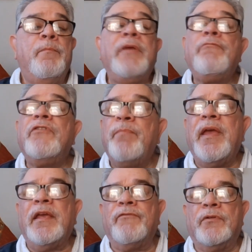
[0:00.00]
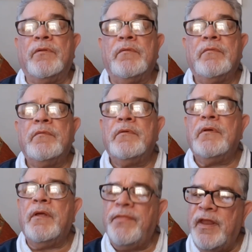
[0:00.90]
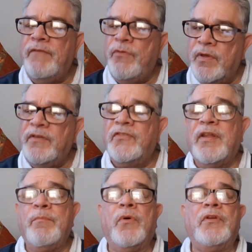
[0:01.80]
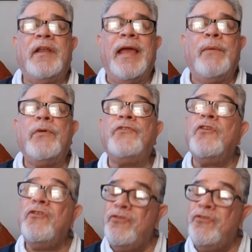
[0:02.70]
Be respectful. And then, if you understand body language,